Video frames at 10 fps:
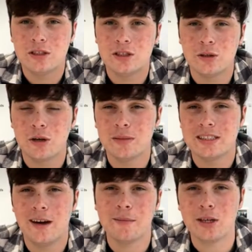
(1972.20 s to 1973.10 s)
and
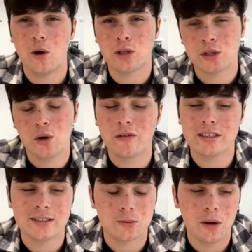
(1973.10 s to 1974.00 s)
tell me your stories
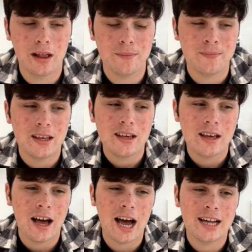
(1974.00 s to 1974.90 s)
as well.
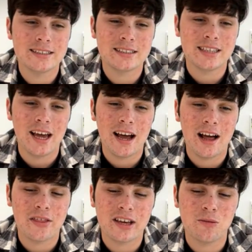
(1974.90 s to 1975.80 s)
And yeah, I
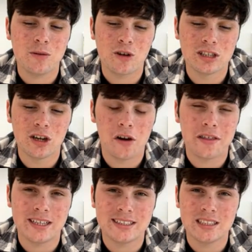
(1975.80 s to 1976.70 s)
think we've got a lot of
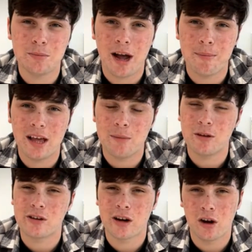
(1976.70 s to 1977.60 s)
things in the pipeline. We've
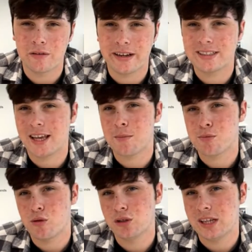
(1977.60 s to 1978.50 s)
got a lot of exciting
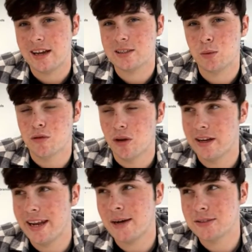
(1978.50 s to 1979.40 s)
projects. We're
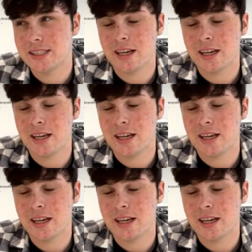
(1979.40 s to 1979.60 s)
announcing a